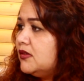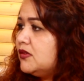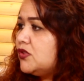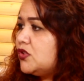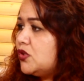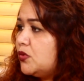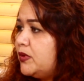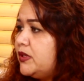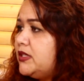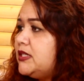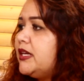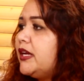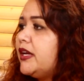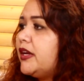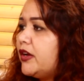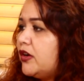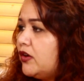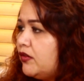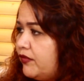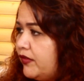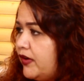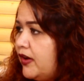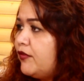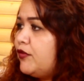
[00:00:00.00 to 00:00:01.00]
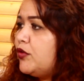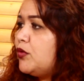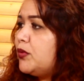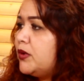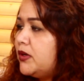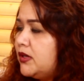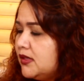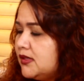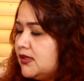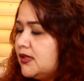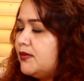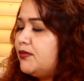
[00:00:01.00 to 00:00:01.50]
So we take care of everyone
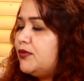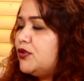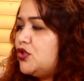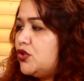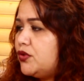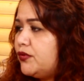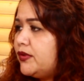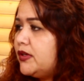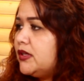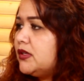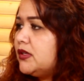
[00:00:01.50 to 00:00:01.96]
except. The so juveniles.